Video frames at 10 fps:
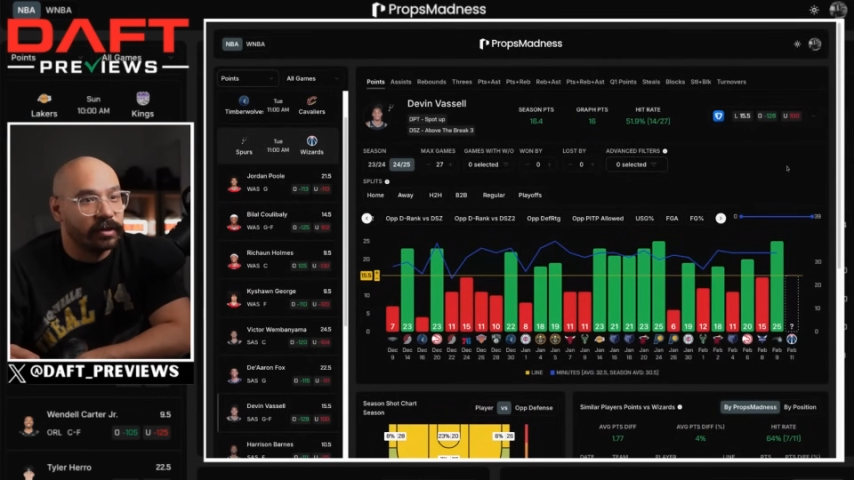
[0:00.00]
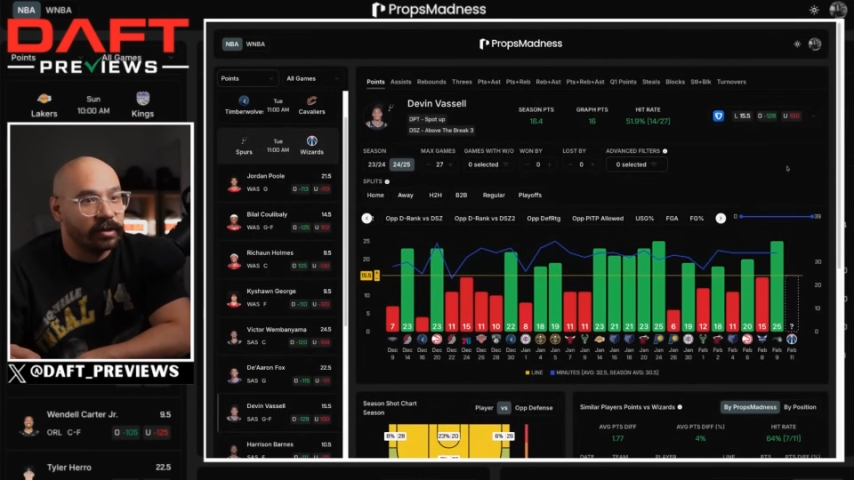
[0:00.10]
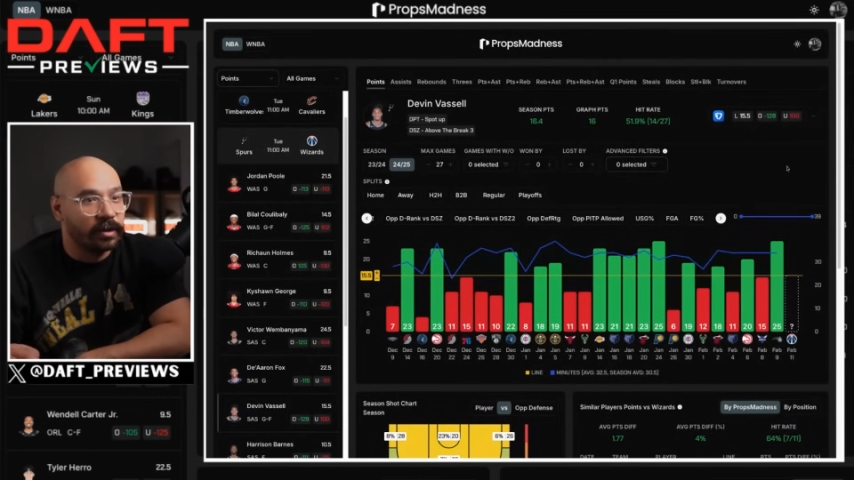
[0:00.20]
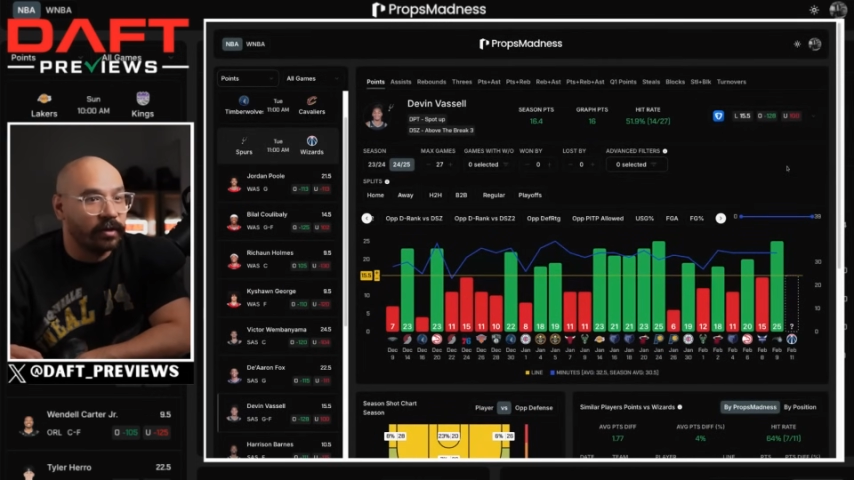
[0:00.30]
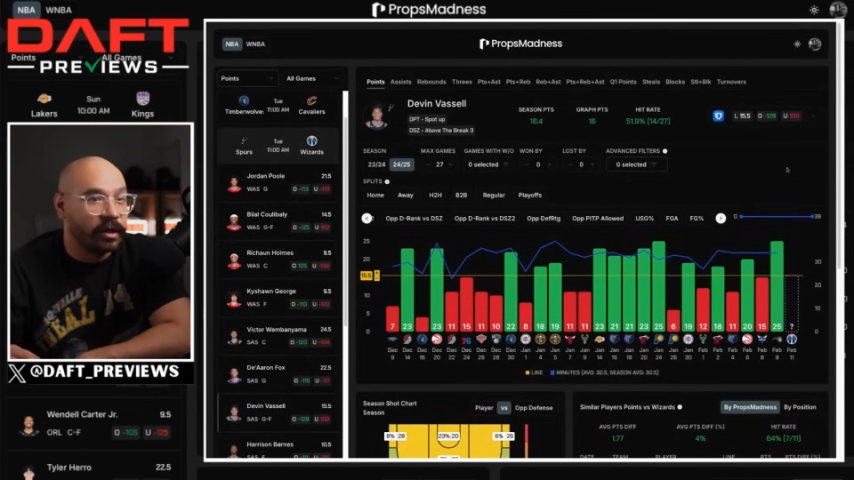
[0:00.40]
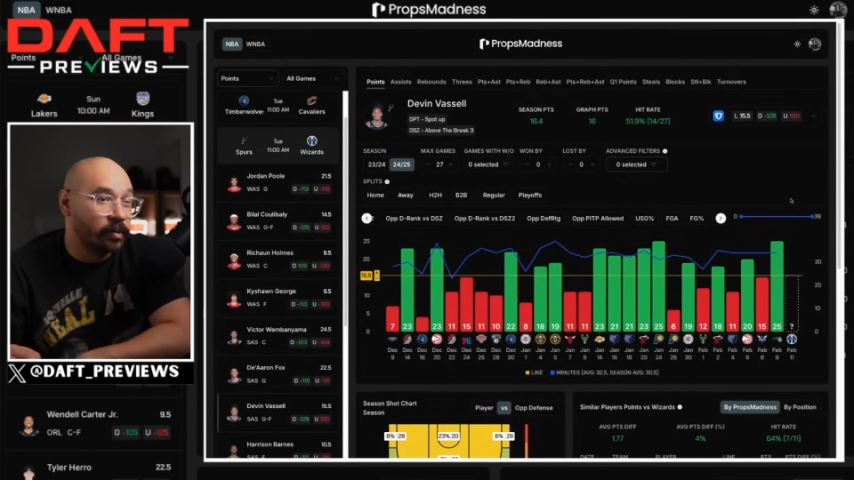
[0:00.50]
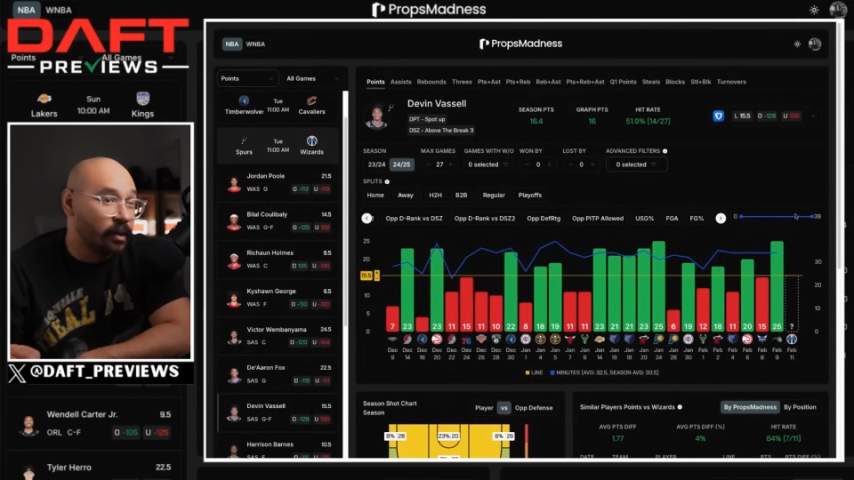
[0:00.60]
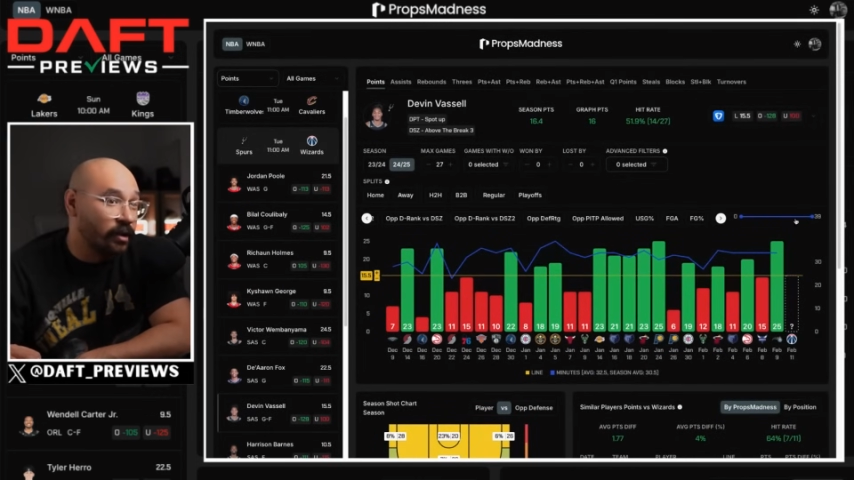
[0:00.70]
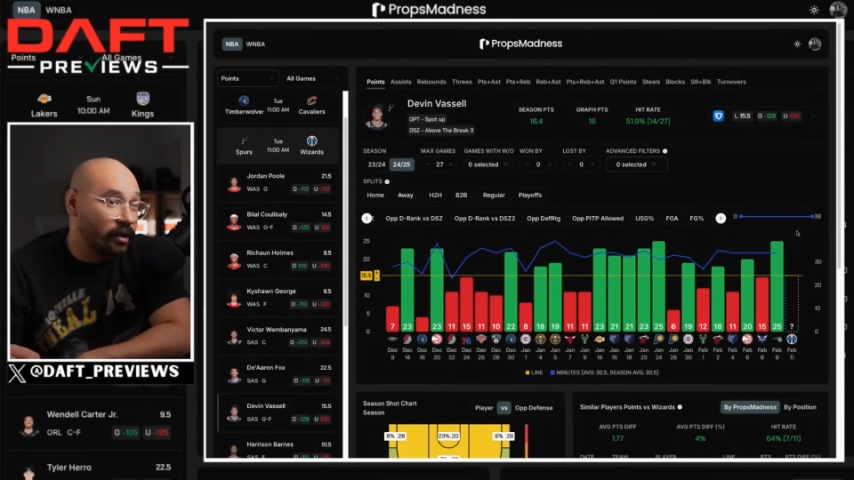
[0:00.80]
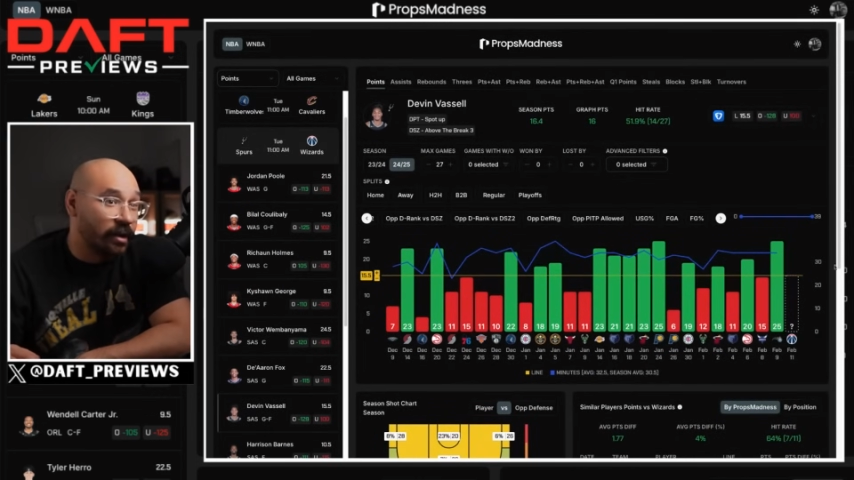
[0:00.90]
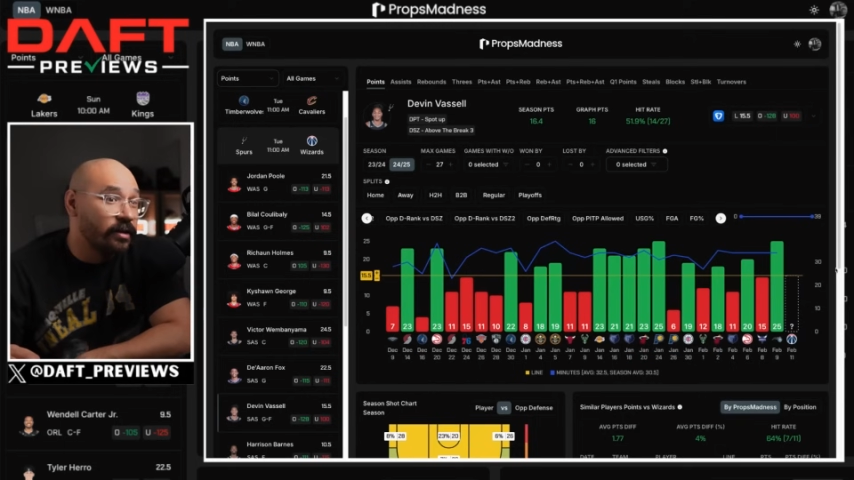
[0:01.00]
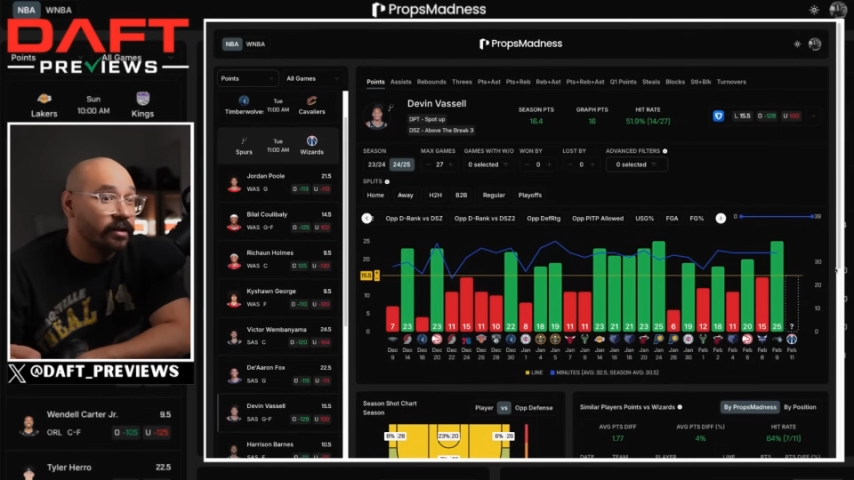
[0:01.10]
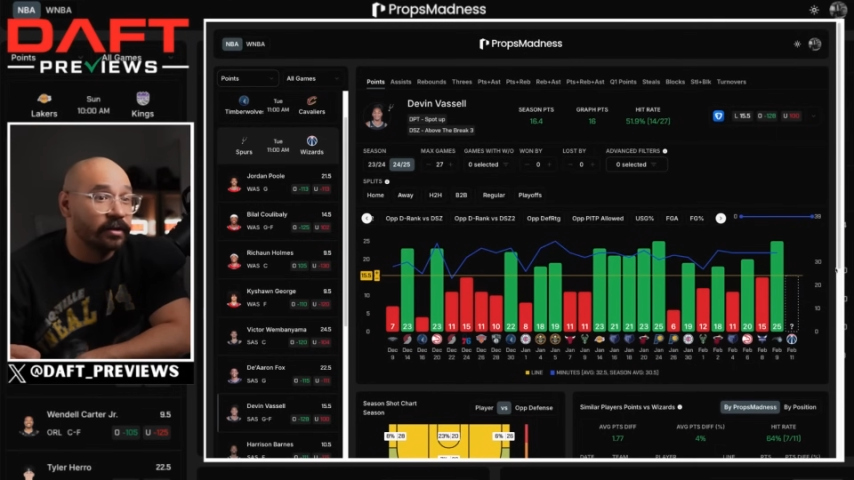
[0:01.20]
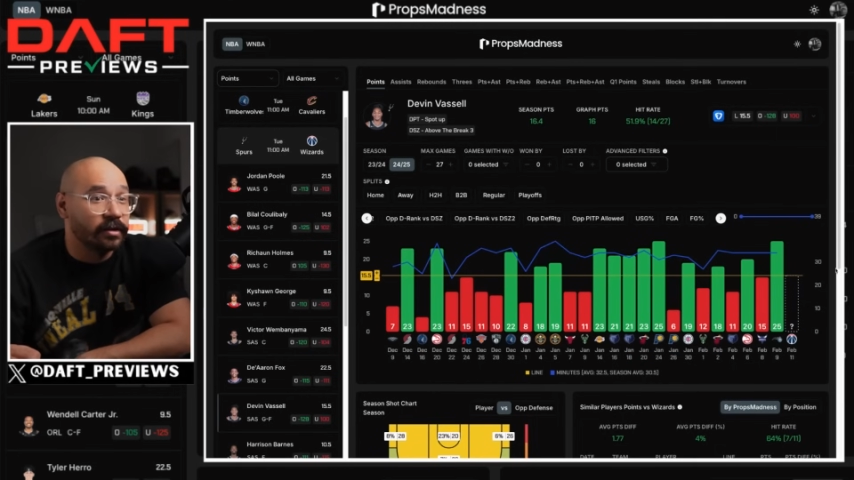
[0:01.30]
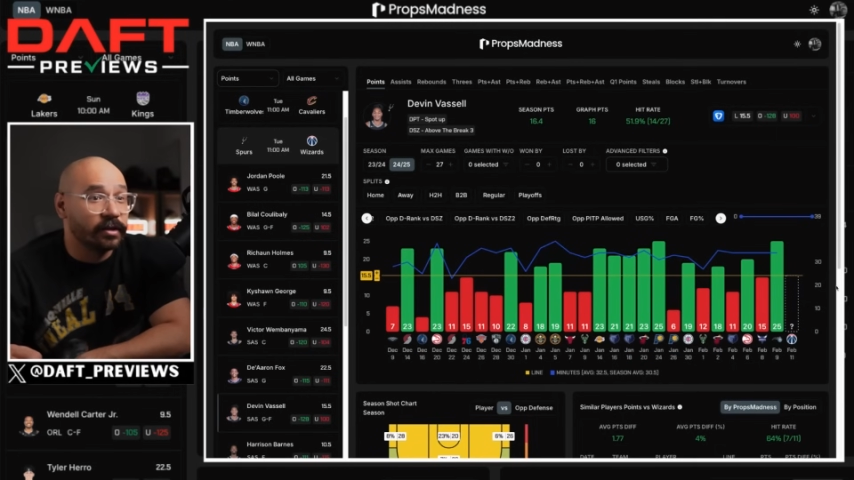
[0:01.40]
So he's playing
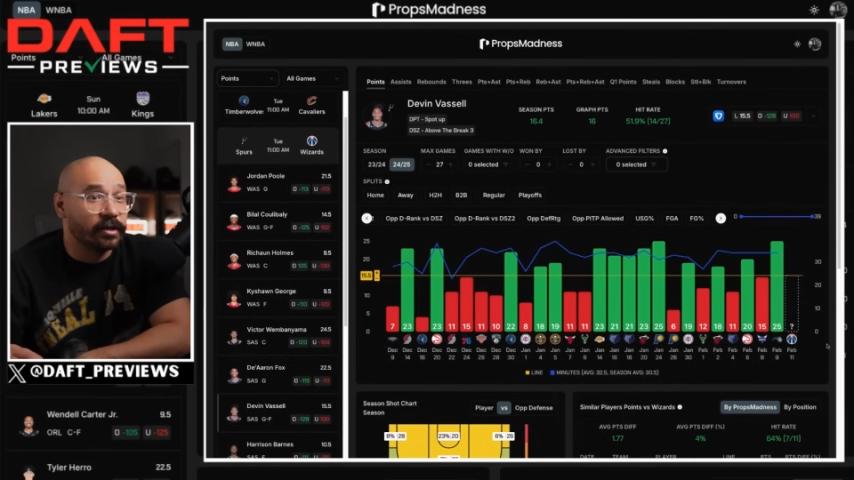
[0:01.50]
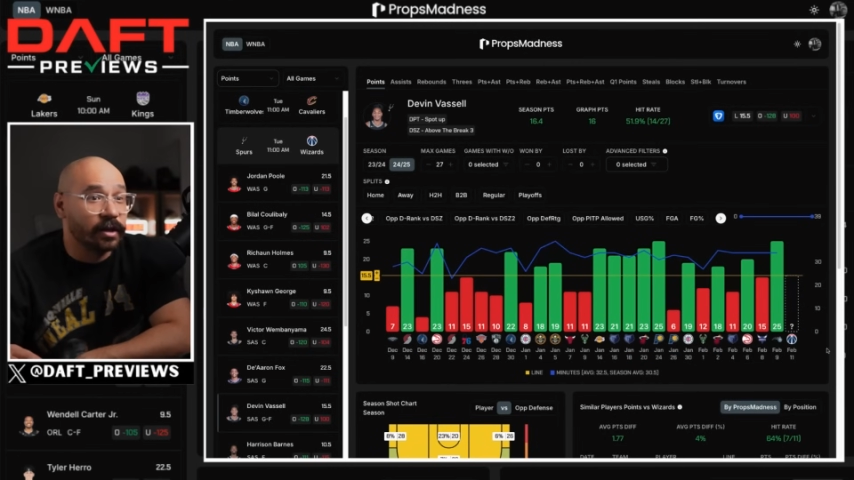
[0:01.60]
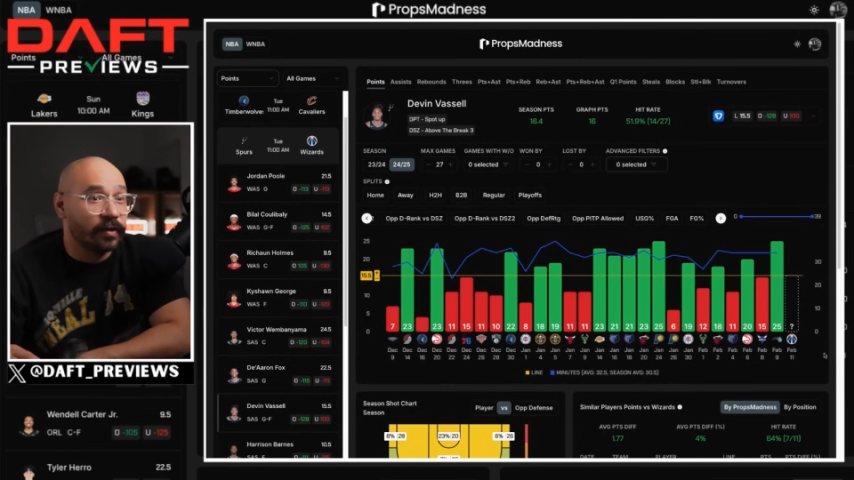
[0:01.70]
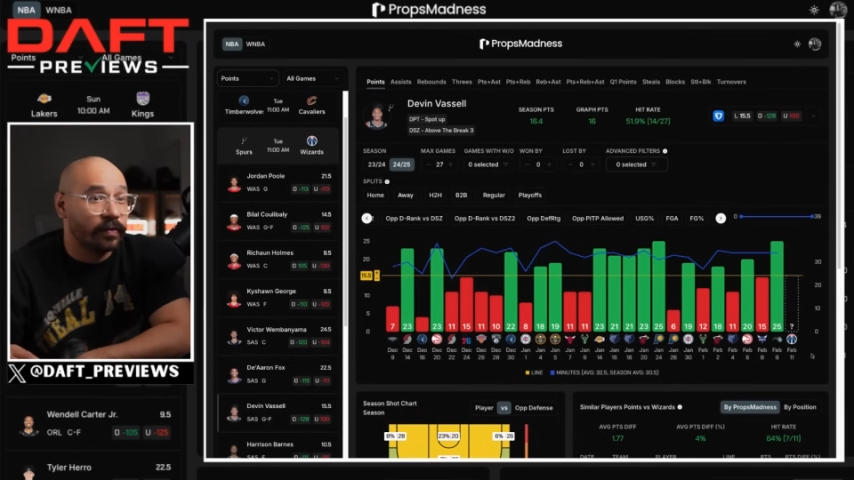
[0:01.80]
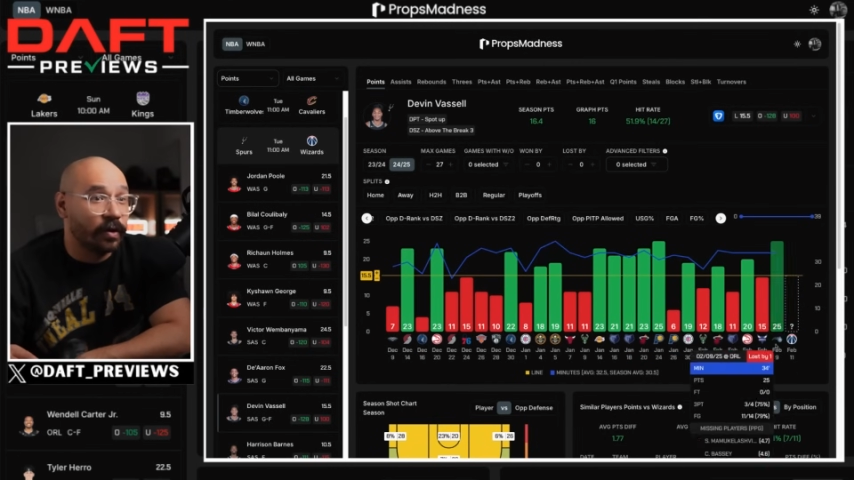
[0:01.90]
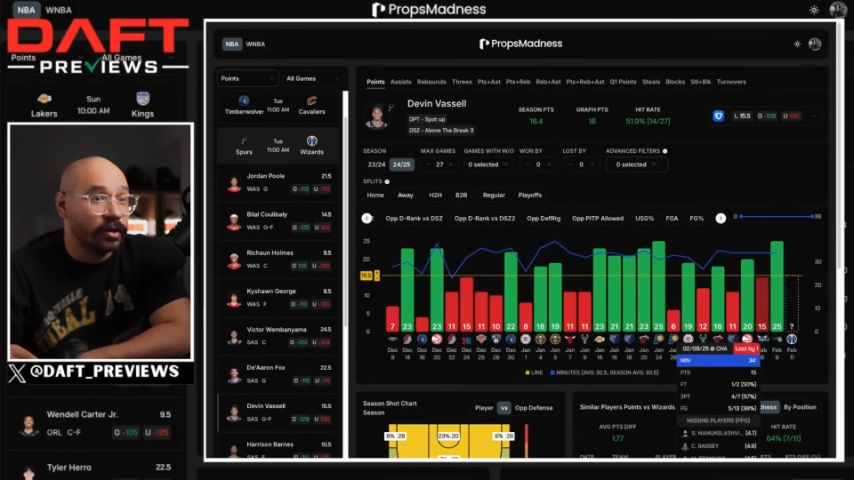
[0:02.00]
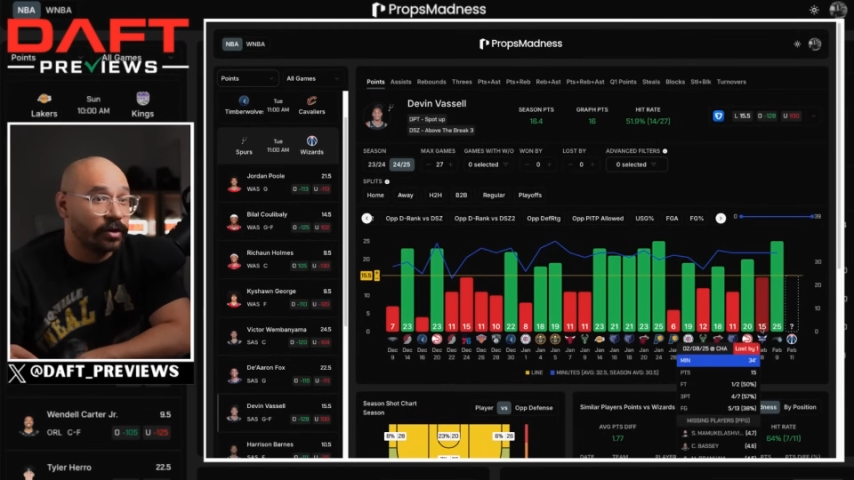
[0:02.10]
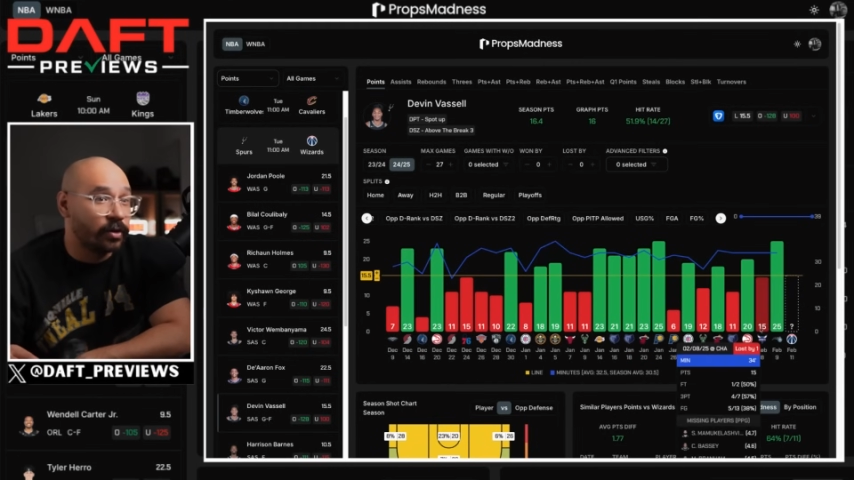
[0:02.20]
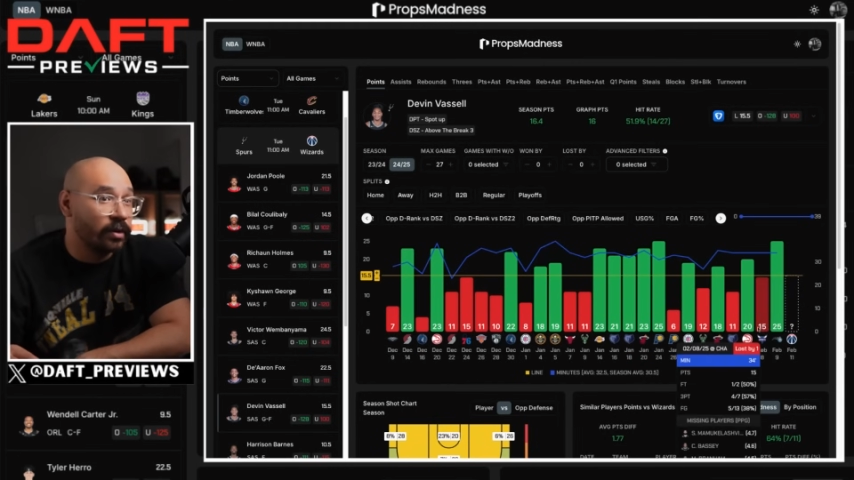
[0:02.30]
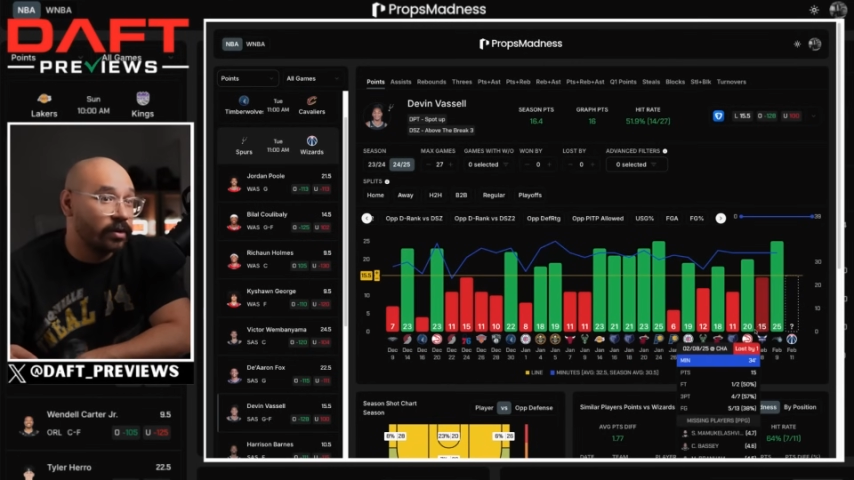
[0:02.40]
decent since De'Aaron Fox joined.